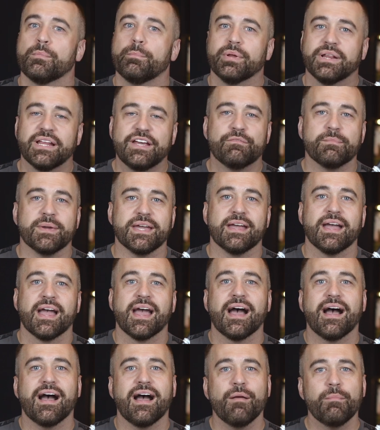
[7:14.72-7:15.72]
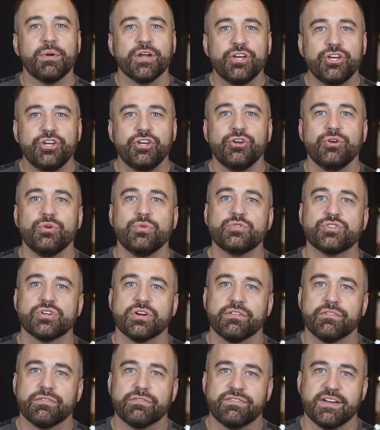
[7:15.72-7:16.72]
Believe me, I'm a huge
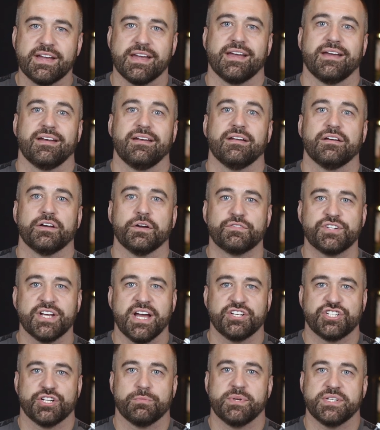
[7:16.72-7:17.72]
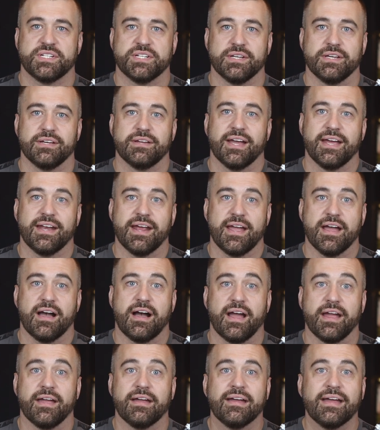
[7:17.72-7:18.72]
fan of ChatGPT and
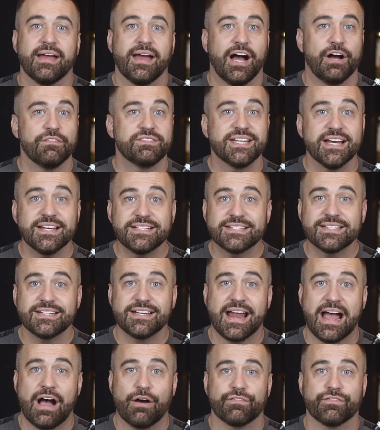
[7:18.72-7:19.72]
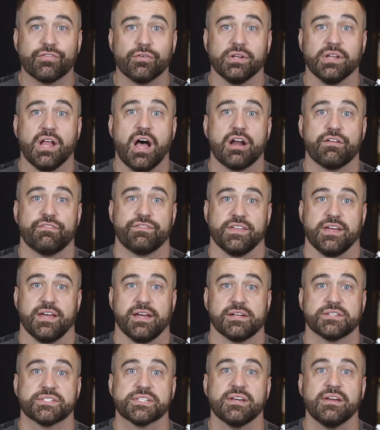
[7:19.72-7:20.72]
AI. I've tested it out for a lot of
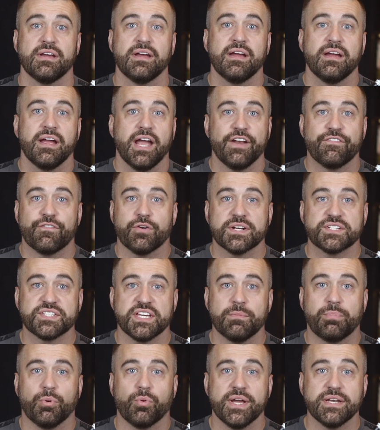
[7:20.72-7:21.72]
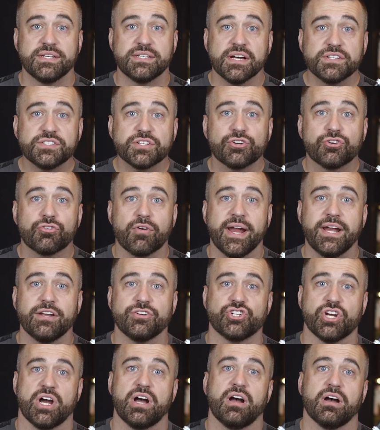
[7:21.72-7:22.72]
things, and for example, it does a great
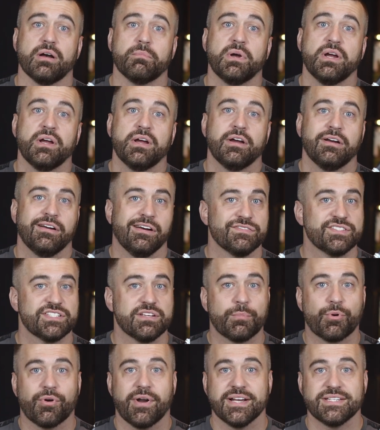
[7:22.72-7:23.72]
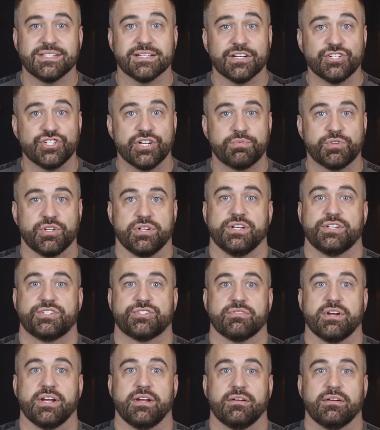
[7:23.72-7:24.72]
job of summarizing Egyptian
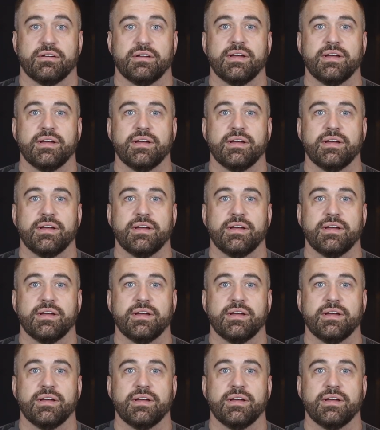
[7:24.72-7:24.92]
history